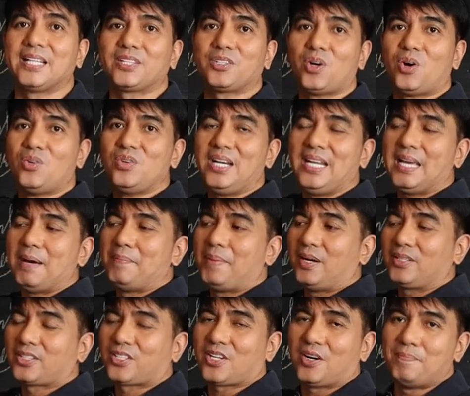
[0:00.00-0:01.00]
not only
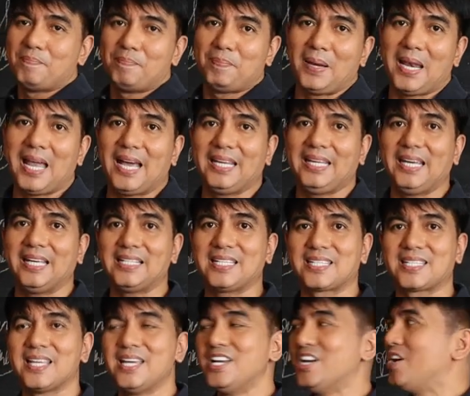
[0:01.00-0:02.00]
about
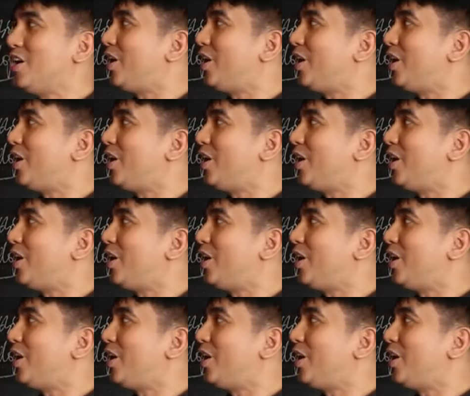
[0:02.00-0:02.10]
compliance